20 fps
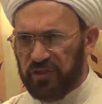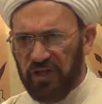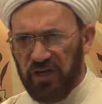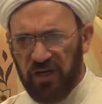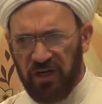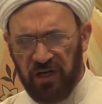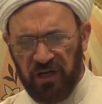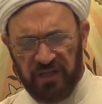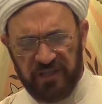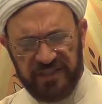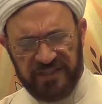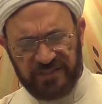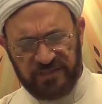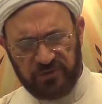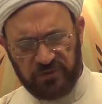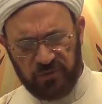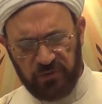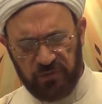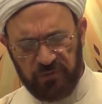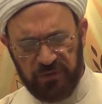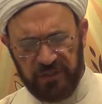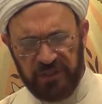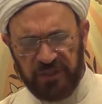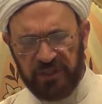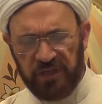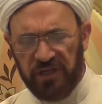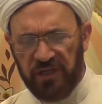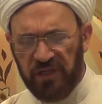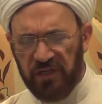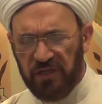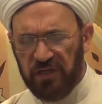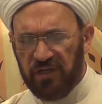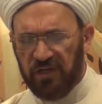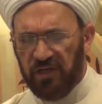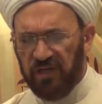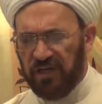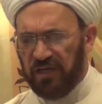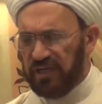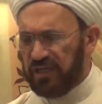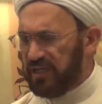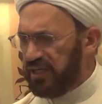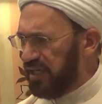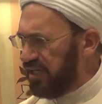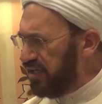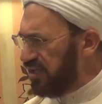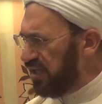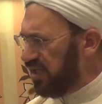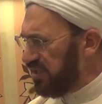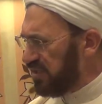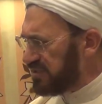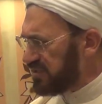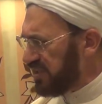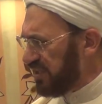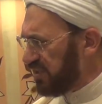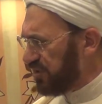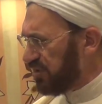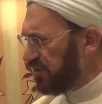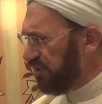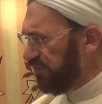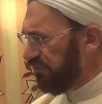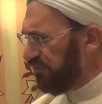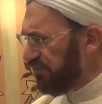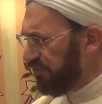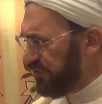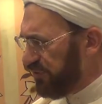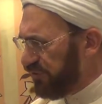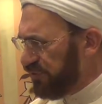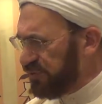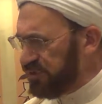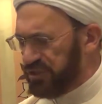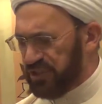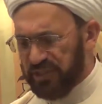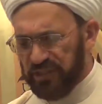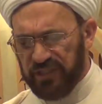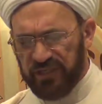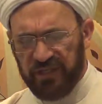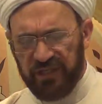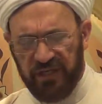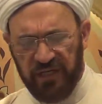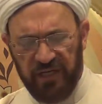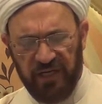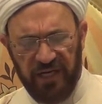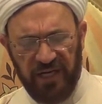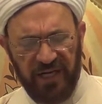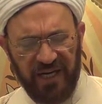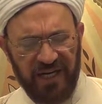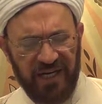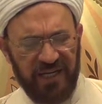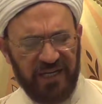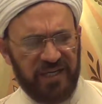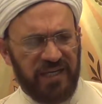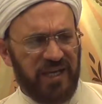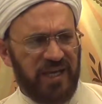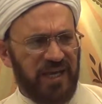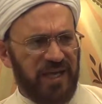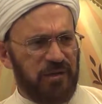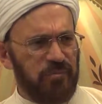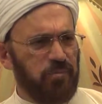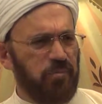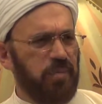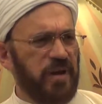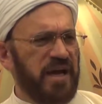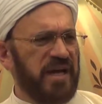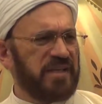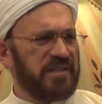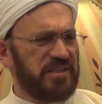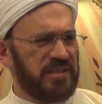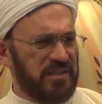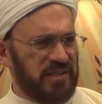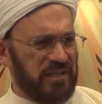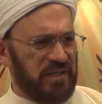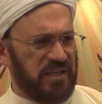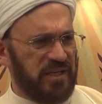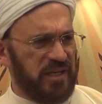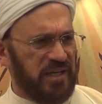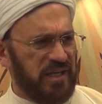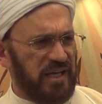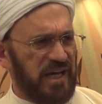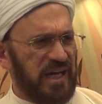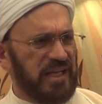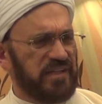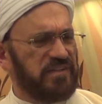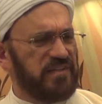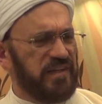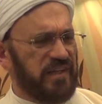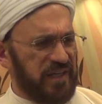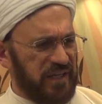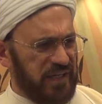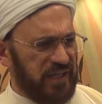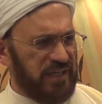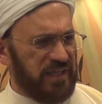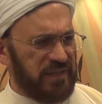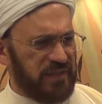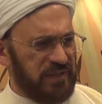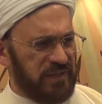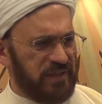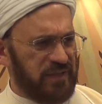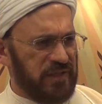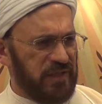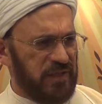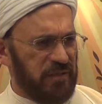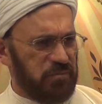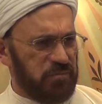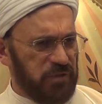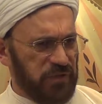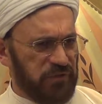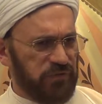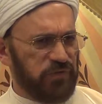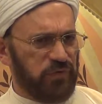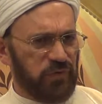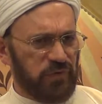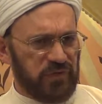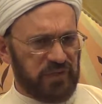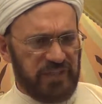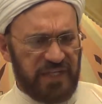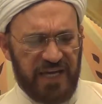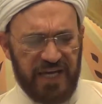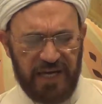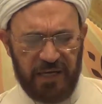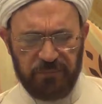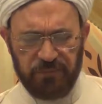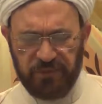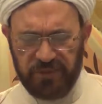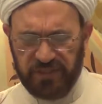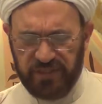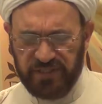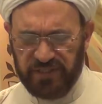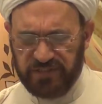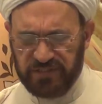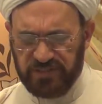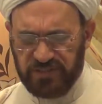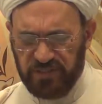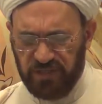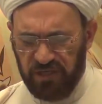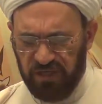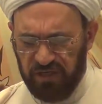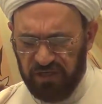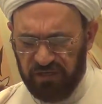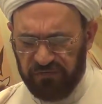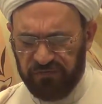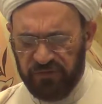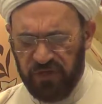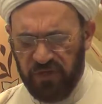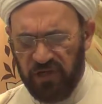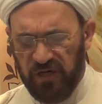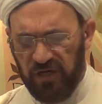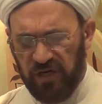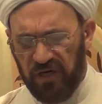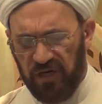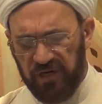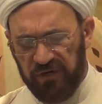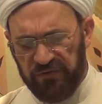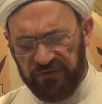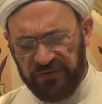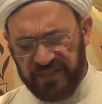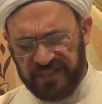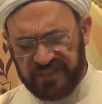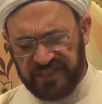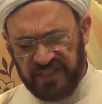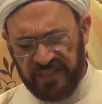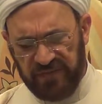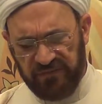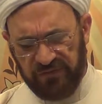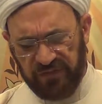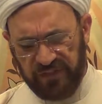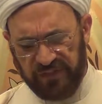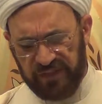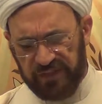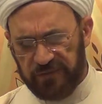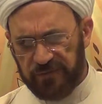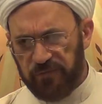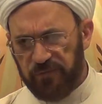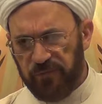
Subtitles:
calls and so many chaos and confusion and battle at the end before the appearance of the Savior.